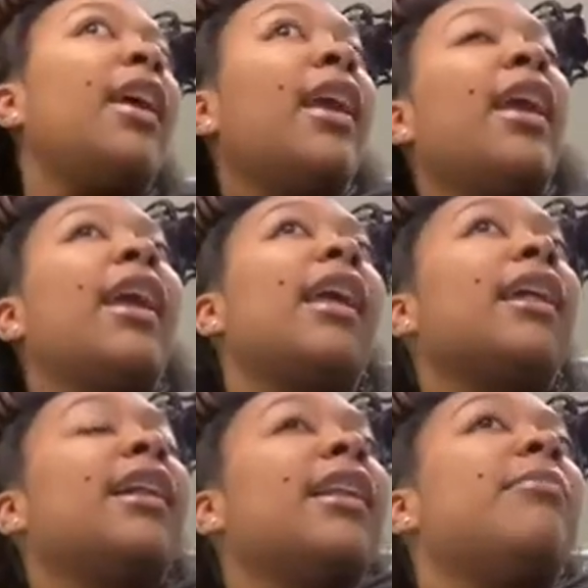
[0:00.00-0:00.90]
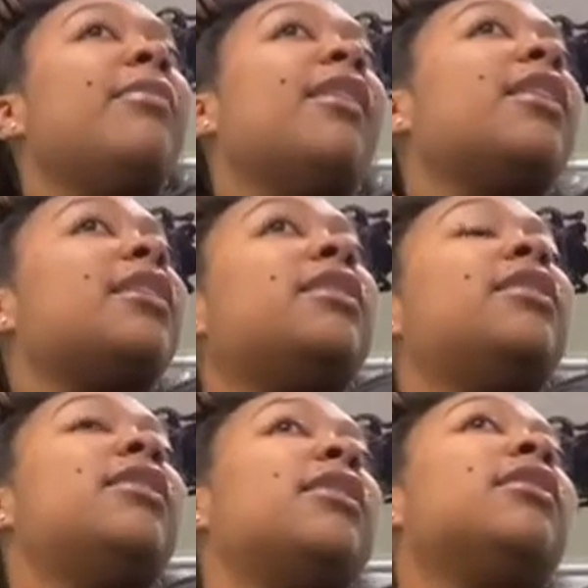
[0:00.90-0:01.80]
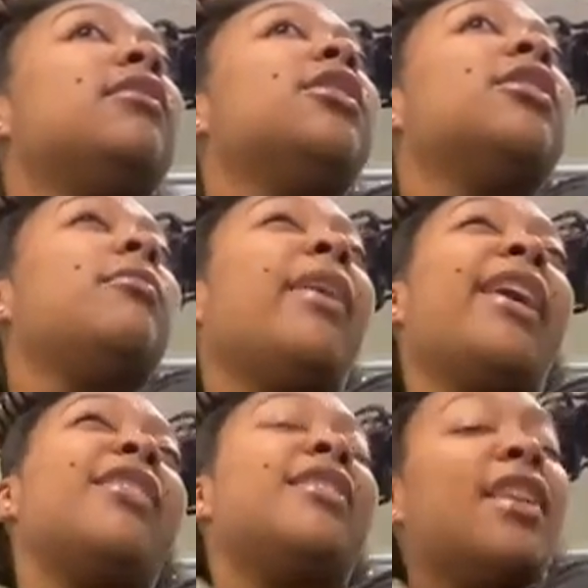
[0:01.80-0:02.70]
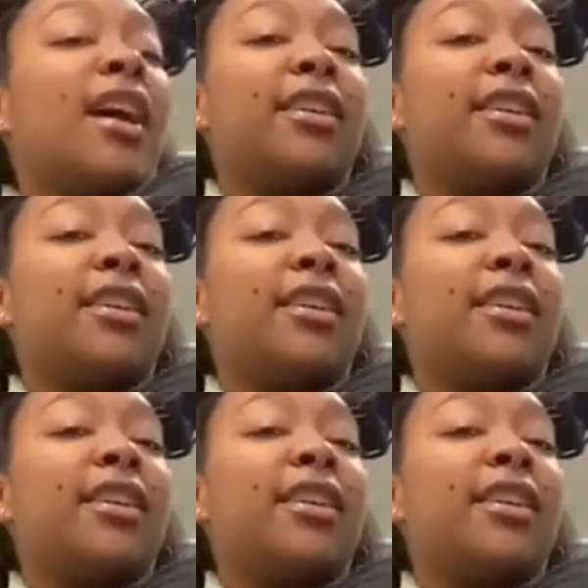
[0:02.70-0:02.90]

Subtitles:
and clip this. My hair is not